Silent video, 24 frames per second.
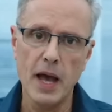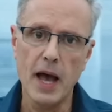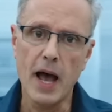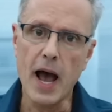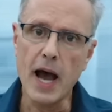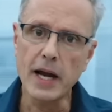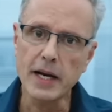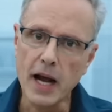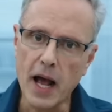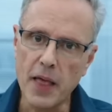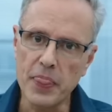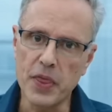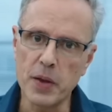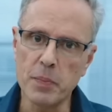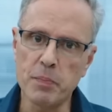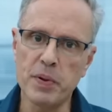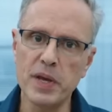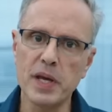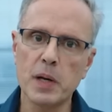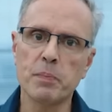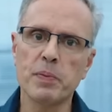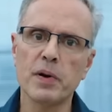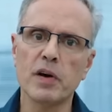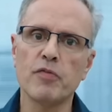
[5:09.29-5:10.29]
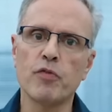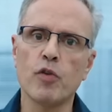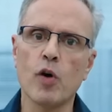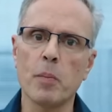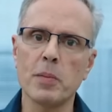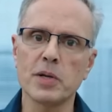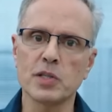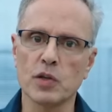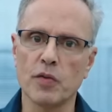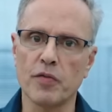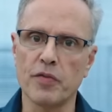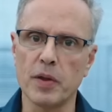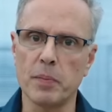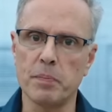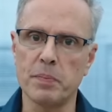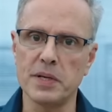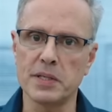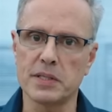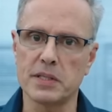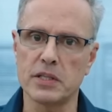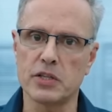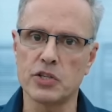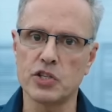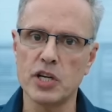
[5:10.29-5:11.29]
And at the peak performance of the
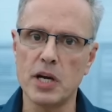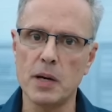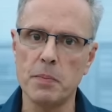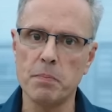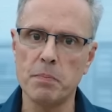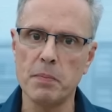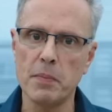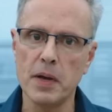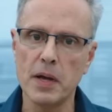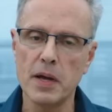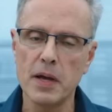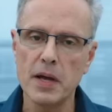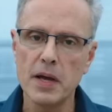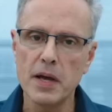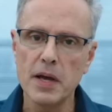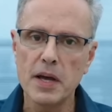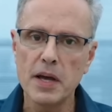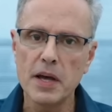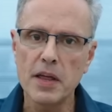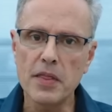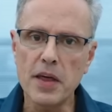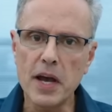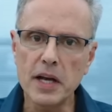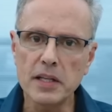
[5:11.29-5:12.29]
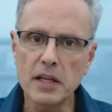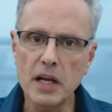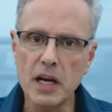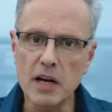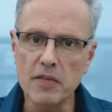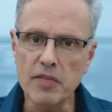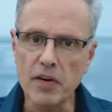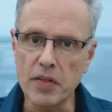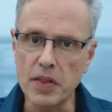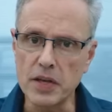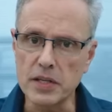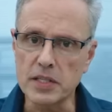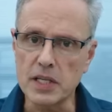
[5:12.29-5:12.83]
PC chip, they deliver the